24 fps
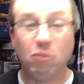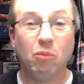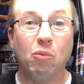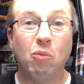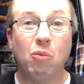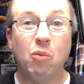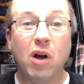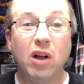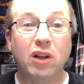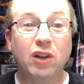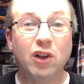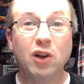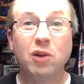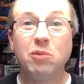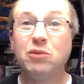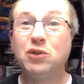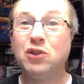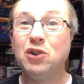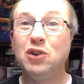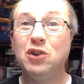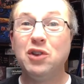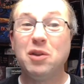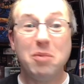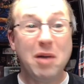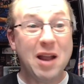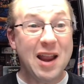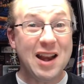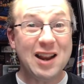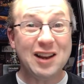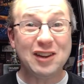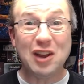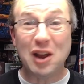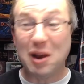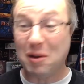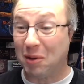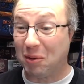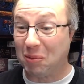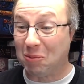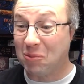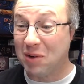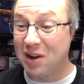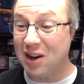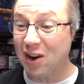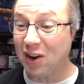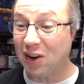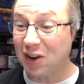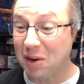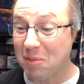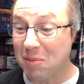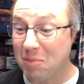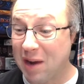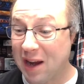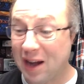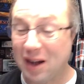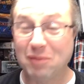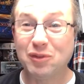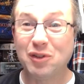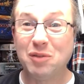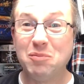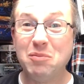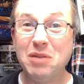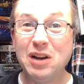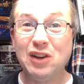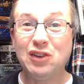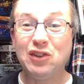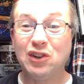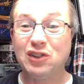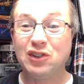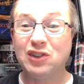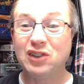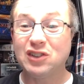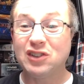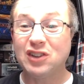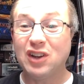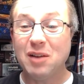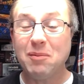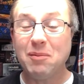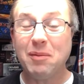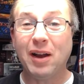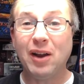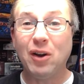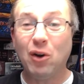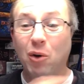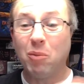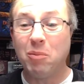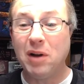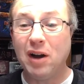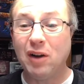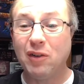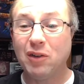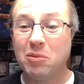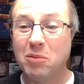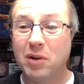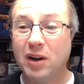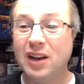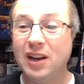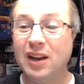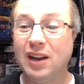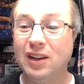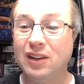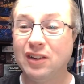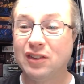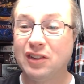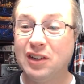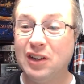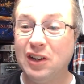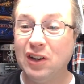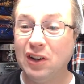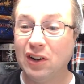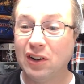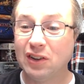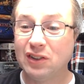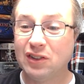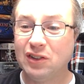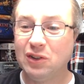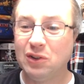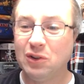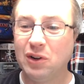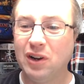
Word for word: Welcome to the painting table. We are going to paint up some miniatures this time. I hope everybody is here to